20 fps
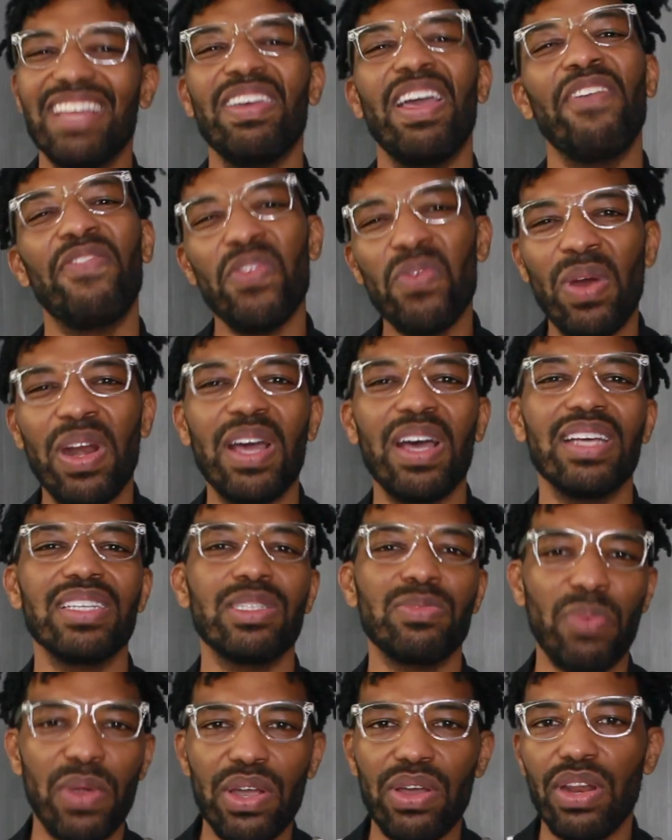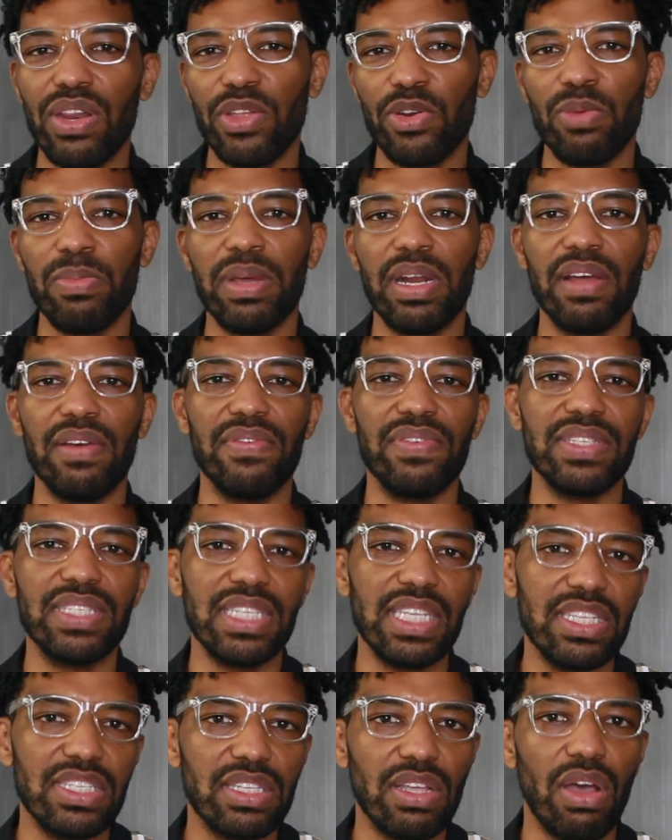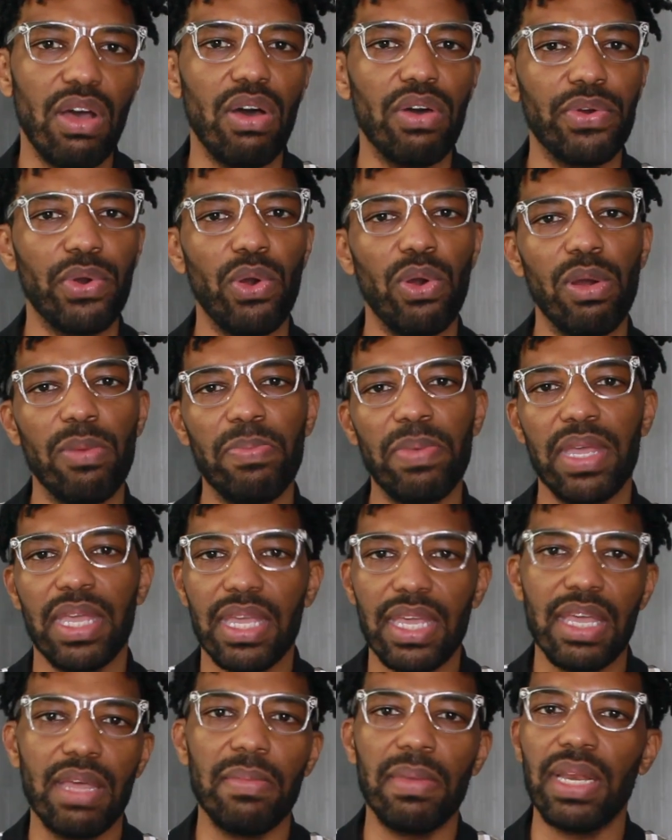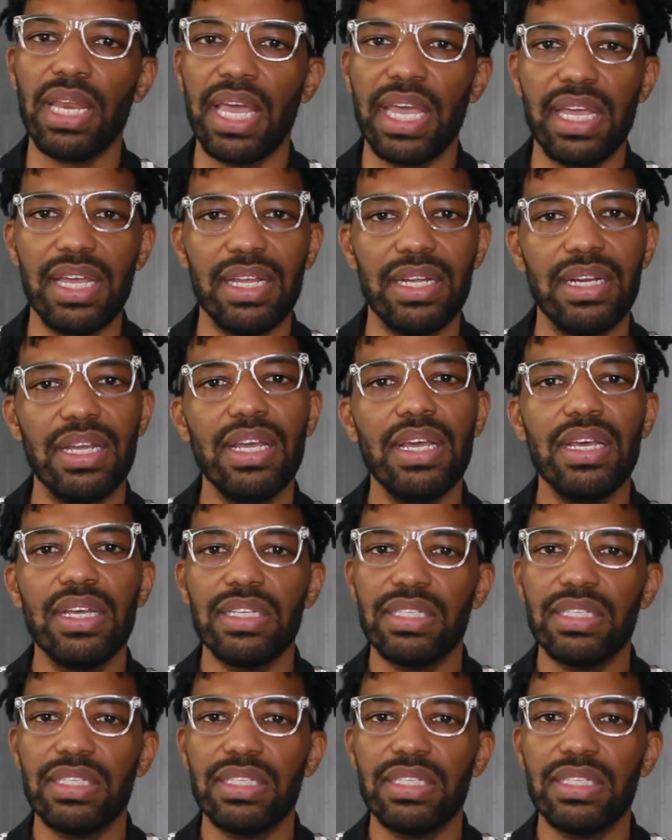if you want to sprinkle a little bit of sea salt or pink Himalayan